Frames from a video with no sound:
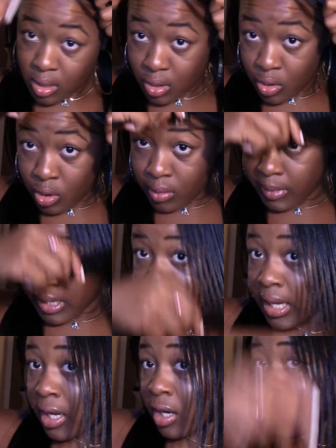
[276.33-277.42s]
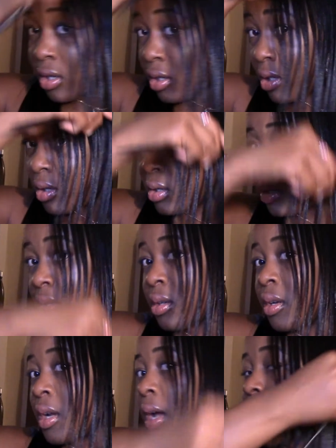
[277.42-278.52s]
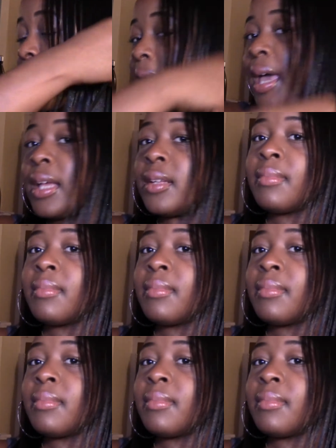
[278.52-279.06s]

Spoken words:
on my hair. And